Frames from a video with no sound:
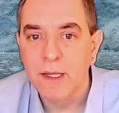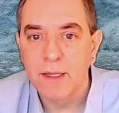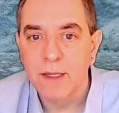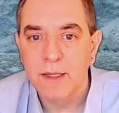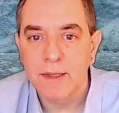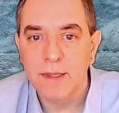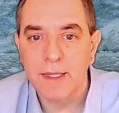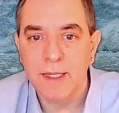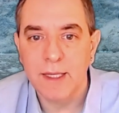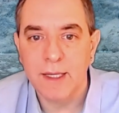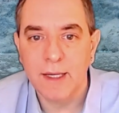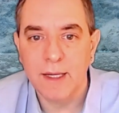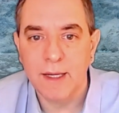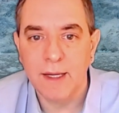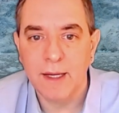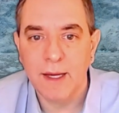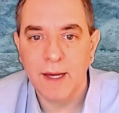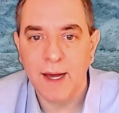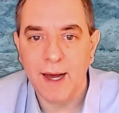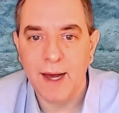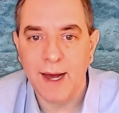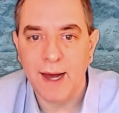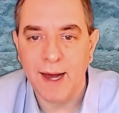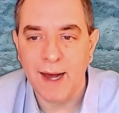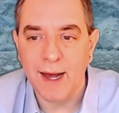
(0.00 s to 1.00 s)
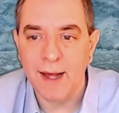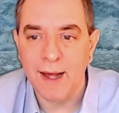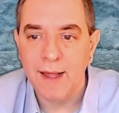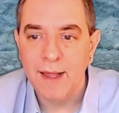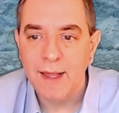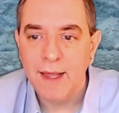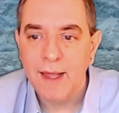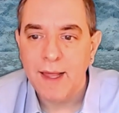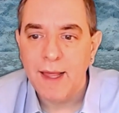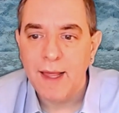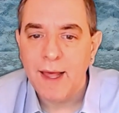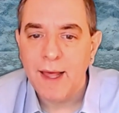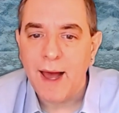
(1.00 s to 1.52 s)
The
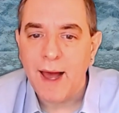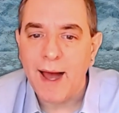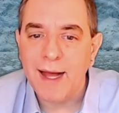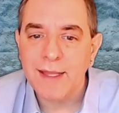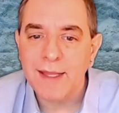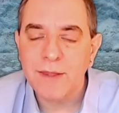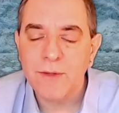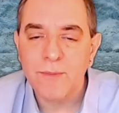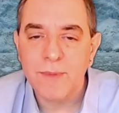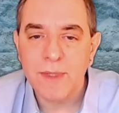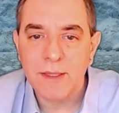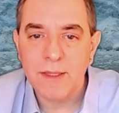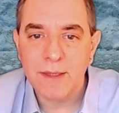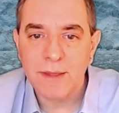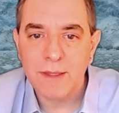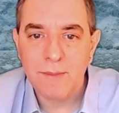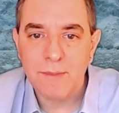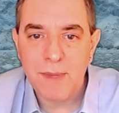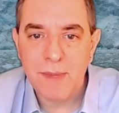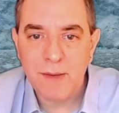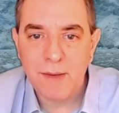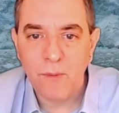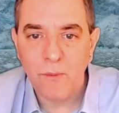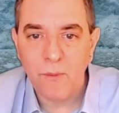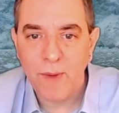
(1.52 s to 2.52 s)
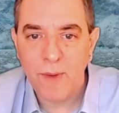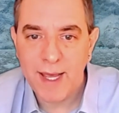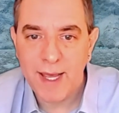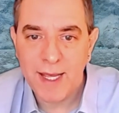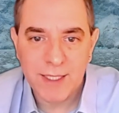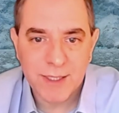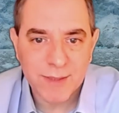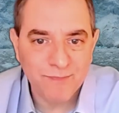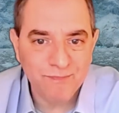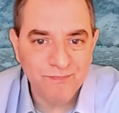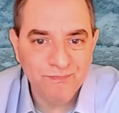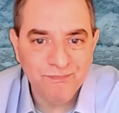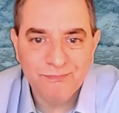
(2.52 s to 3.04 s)
minimum
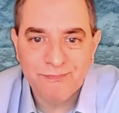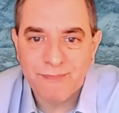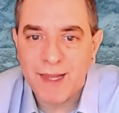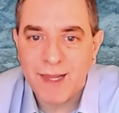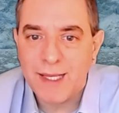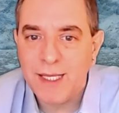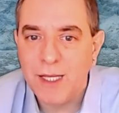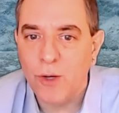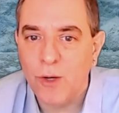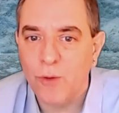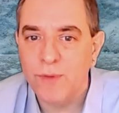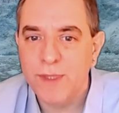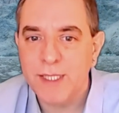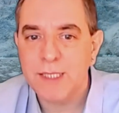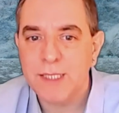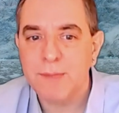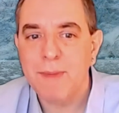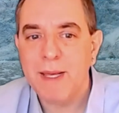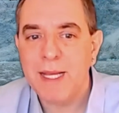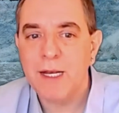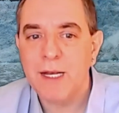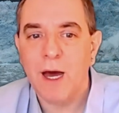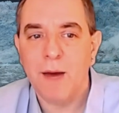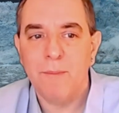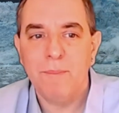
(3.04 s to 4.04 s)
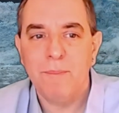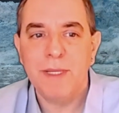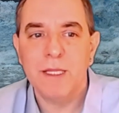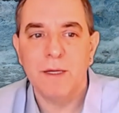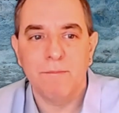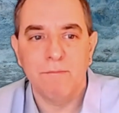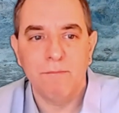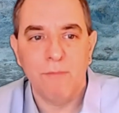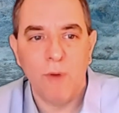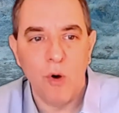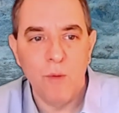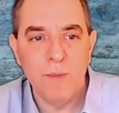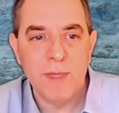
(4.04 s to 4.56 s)
wage, this may not be the
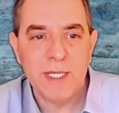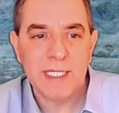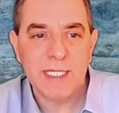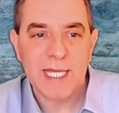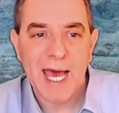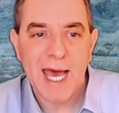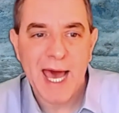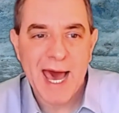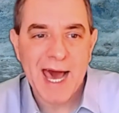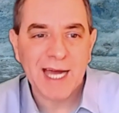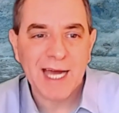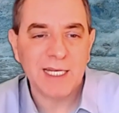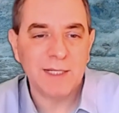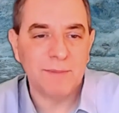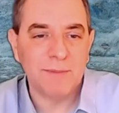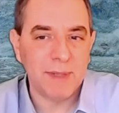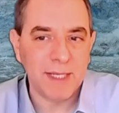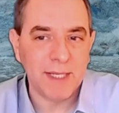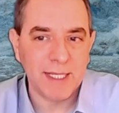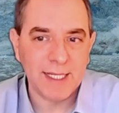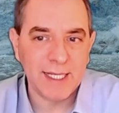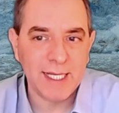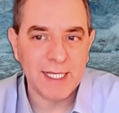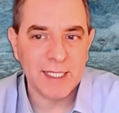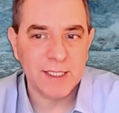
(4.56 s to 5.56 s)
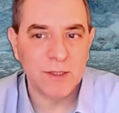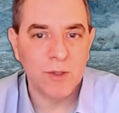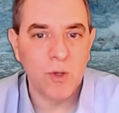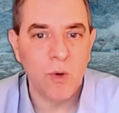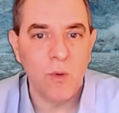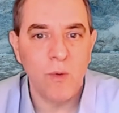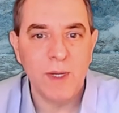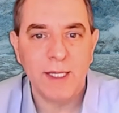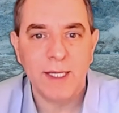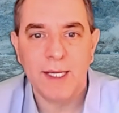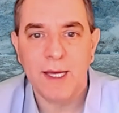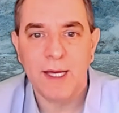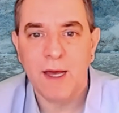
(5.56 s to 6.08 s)
moment to act, but
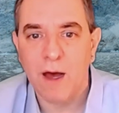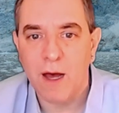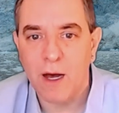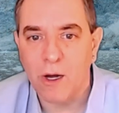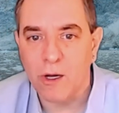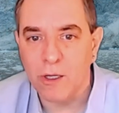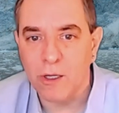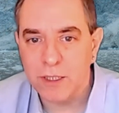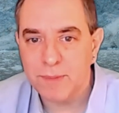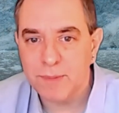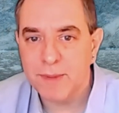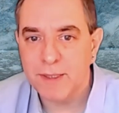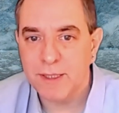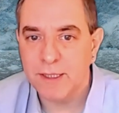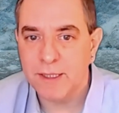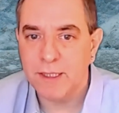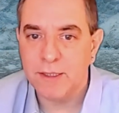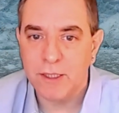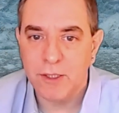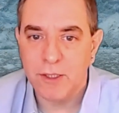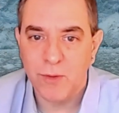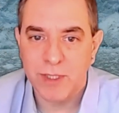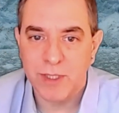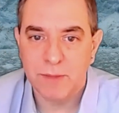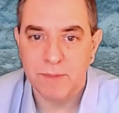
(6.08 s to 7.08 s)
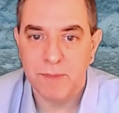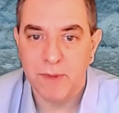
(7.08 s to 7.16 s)
ultimately the U.S.